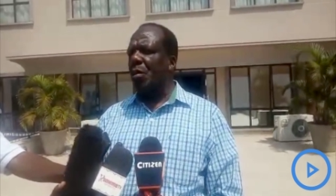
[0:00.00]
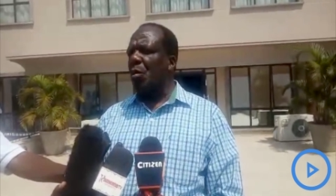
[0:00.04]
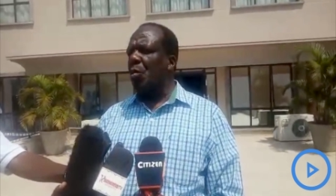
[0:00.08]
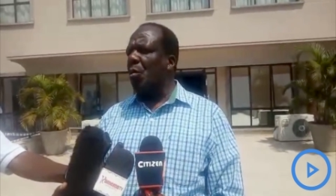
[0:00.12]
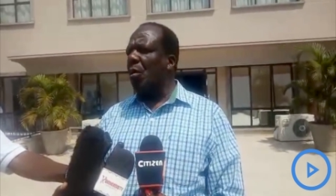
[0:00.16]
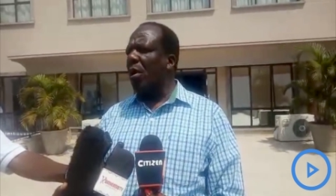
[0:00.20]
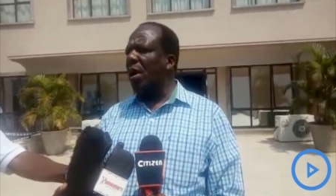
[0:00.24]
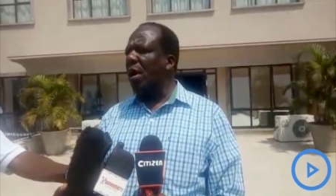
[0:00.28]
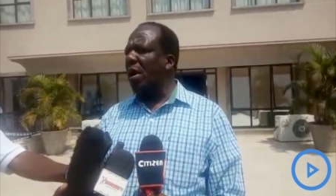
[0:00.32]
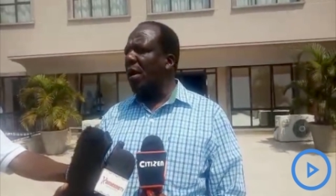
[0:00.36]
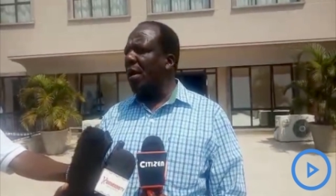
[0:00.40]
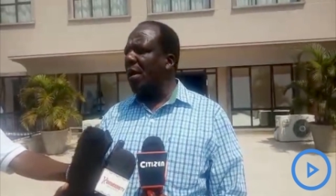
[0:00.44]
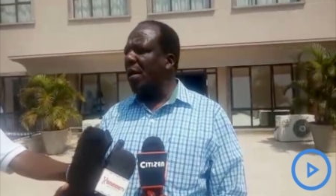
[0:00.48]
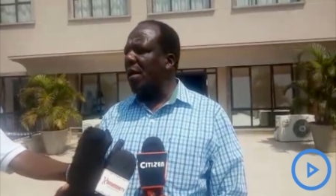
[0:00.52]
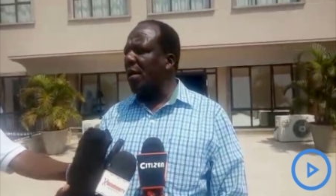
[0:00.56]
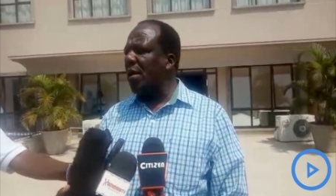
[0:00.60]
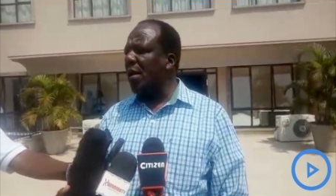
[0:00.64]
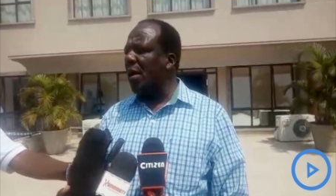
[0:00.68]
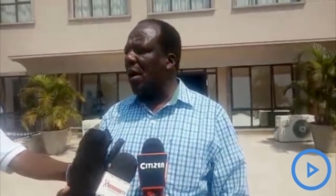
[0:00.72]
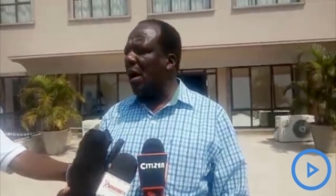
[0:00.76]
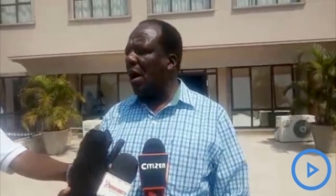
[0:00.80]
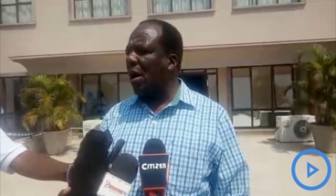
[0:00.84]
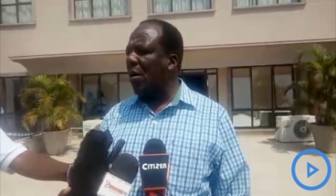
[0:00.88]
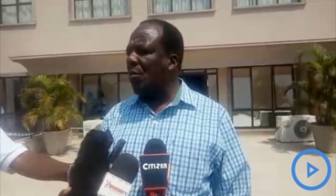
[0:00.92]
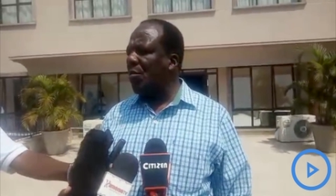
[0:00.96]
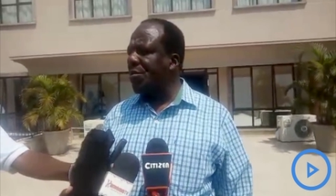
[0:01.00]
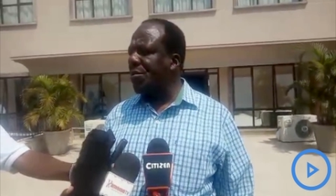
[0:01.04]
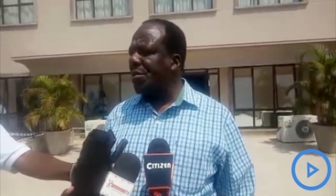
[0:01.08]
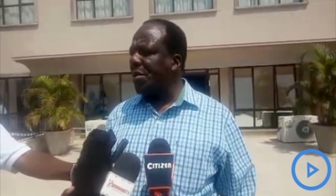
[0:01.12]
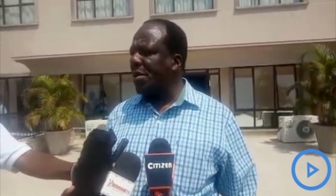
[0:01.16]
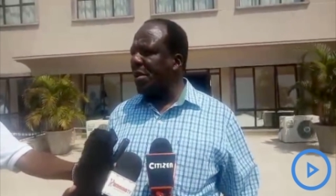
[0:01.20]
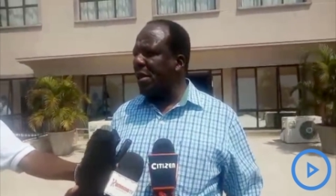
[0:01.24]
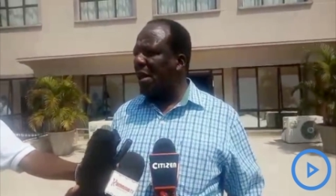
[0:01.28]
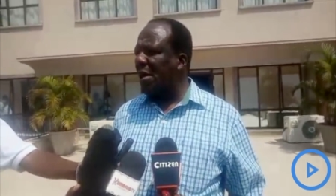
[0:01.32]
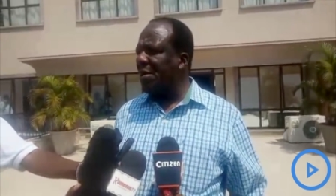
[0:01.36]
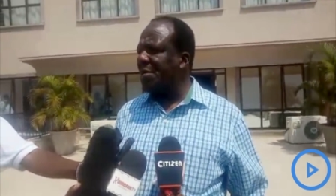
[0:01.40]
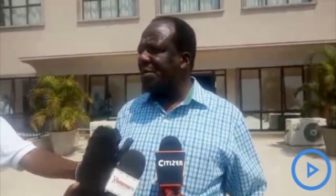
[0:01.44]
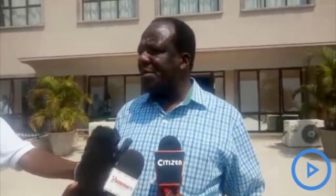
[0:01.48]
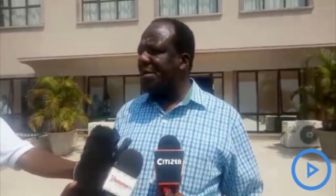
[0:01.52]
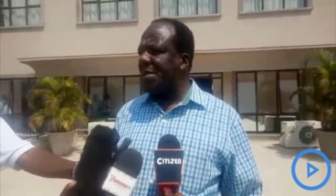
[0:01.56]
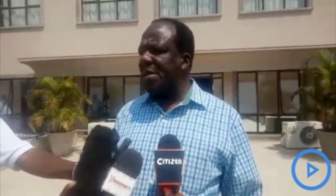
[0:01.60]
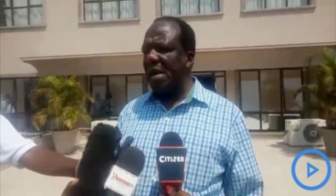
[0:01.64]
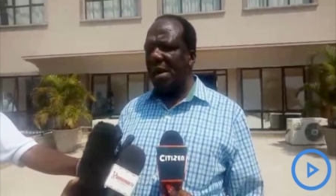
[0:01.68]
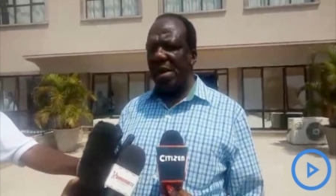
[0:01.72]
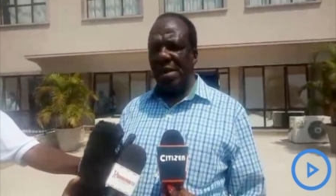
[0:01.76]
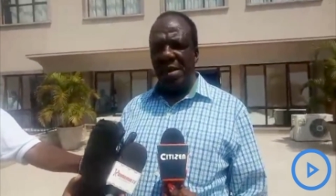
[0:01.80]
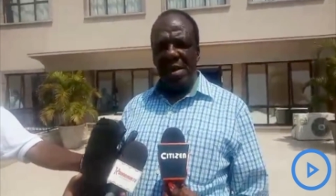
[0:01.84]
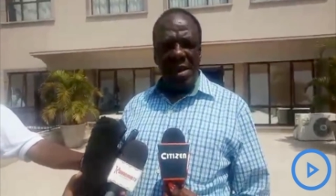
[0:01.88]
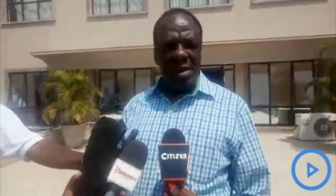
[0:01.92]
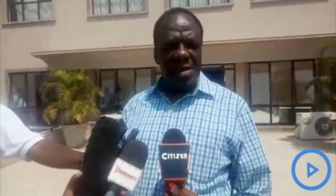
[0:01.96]
way out last
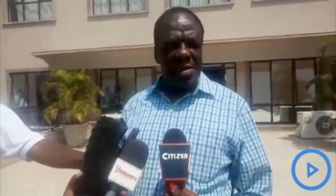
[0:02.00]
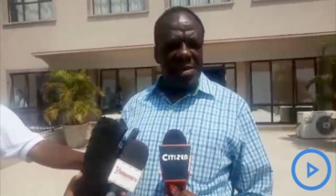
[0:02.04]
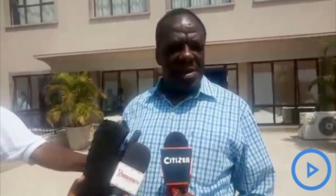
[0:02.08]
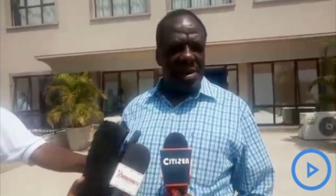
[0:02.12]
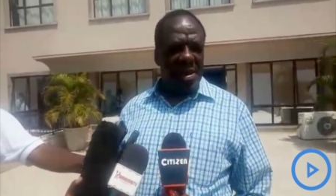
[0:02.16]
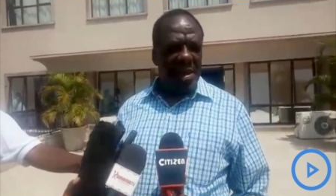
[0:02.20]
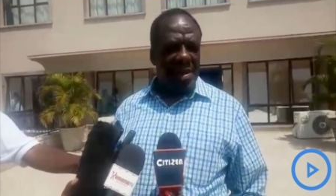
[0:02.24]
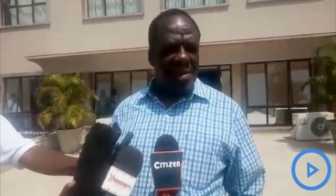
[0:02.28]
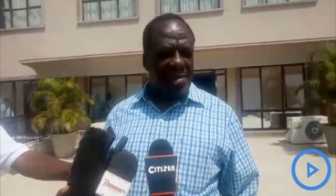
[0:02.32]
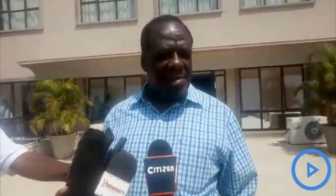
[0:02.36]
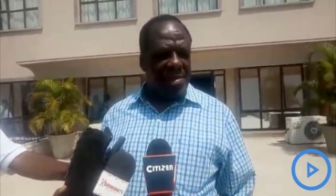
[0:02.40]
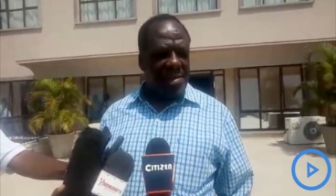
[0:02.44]
year, late last